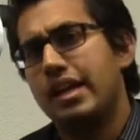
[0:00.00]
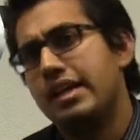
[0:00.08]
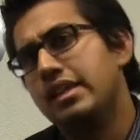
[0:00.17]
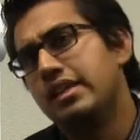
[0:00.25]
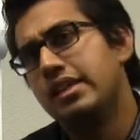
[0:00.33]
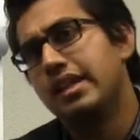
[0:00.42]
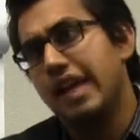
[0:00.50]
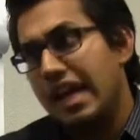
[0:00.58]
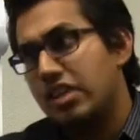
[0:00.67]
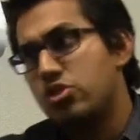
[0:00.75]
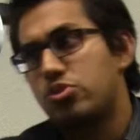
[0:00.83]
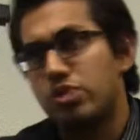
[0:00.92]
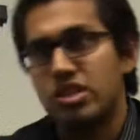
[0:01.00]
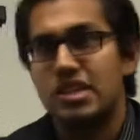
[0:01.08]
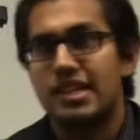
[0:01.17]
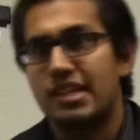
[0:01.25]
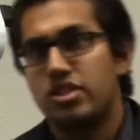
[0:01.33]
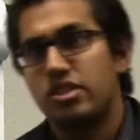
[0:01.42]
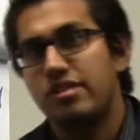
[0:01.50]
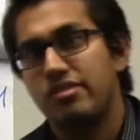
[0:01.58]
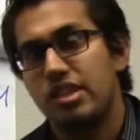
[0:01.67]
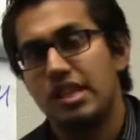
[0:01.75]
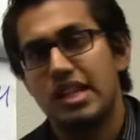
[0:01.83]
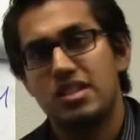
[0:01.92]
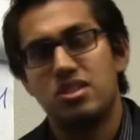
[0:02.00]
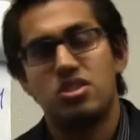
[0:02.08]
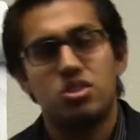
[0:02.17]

in the extras section of the lesson,